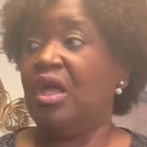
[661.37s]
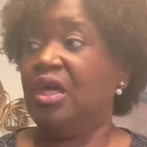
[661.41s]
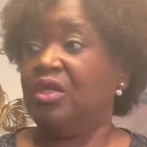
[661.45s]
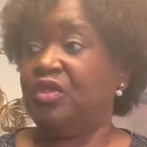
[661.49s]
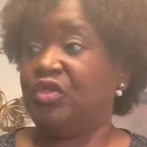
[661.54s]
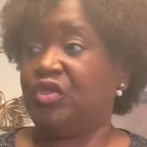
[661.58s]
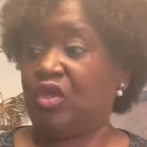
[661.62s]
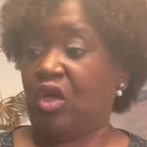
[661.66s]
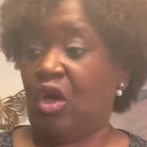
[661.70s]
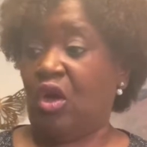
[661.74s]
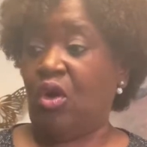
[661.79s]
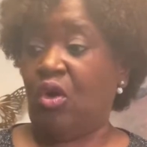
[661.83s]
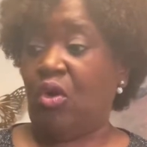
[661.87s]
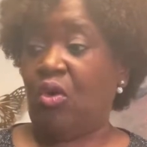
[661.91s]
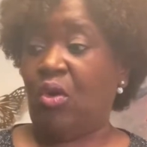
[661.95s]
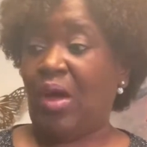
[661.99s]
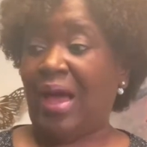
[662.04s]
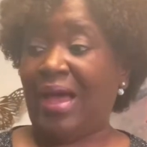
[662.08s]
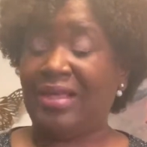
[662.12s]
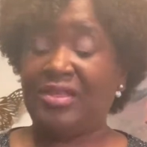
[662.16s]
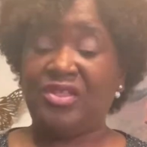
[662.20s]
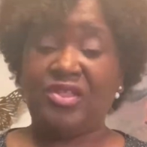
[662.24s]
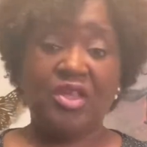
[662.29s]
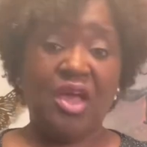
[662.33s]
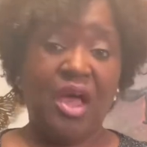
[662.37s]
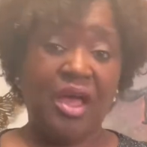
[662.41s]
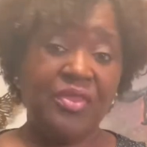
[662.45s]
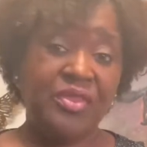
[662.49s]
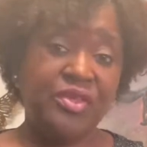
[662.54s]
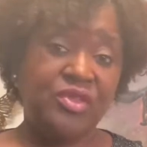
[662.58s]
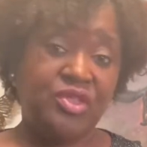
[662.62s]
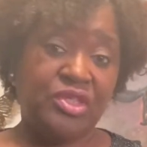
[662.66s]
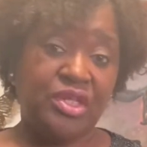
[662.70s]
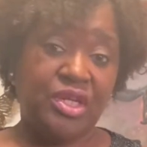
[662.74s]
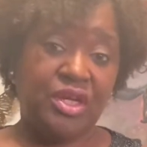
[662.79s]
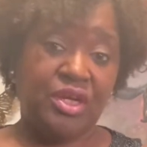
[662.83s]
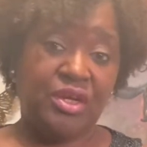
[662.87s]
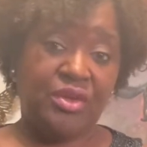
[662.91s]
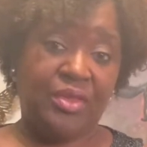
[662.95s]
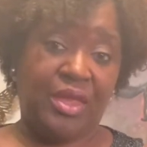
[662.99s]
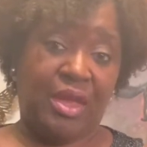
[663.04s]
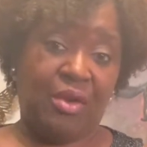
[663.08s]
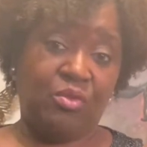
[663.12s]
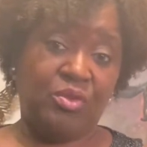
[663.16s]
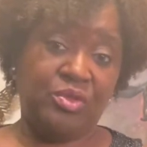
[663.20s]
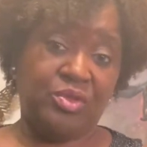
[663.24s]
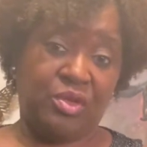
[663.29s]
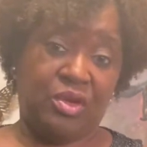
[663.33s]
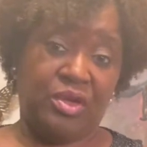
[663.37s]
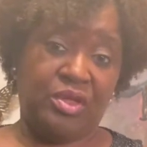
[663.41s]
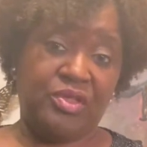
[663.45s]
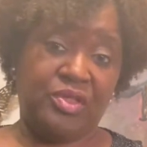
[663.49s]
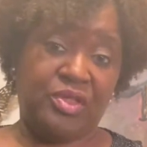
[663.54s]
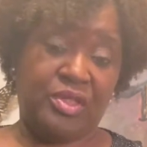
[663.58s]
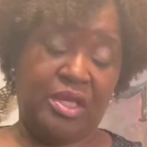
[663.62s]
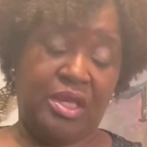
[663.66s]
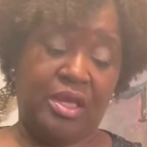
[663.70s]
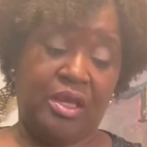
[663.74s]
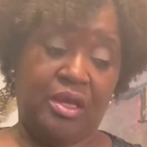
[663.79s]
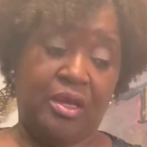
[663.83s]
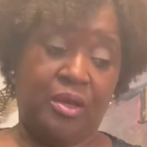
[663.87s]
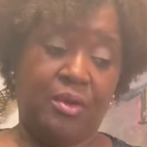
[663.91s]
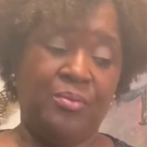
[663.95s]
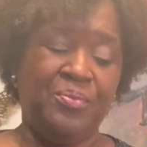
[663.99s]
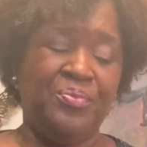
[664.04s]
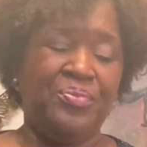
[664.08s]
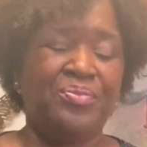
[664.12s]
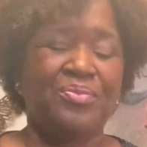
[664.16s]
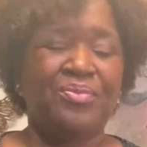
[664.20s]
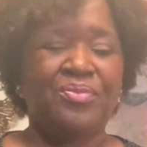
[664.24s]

So I saw the chair that was on sale.